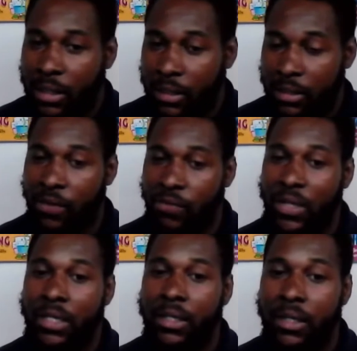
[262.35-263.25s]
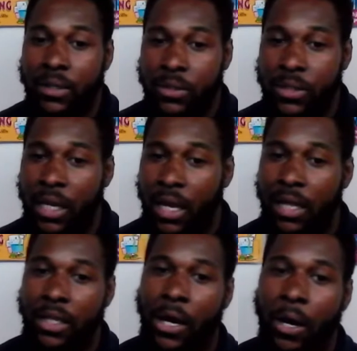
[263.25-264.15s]
These are videos,
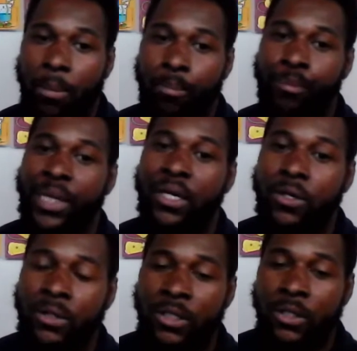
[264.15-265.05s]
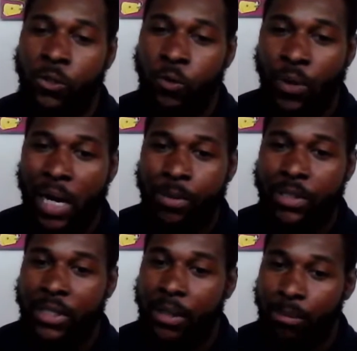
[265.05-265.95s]
and they are built to
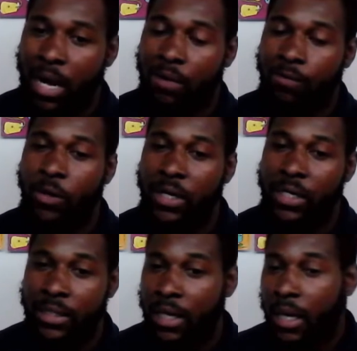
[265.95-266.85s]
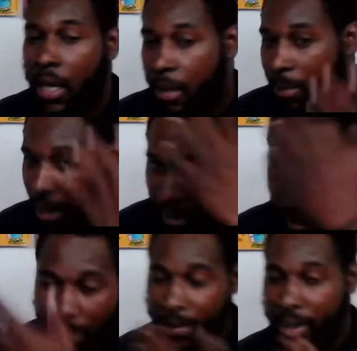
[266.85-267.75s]
represent my voice and my
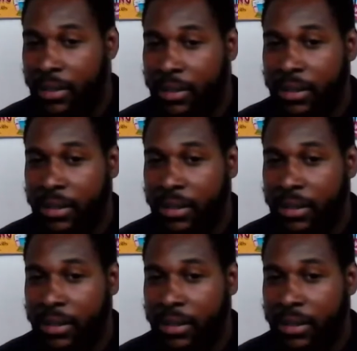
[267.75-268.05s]
image,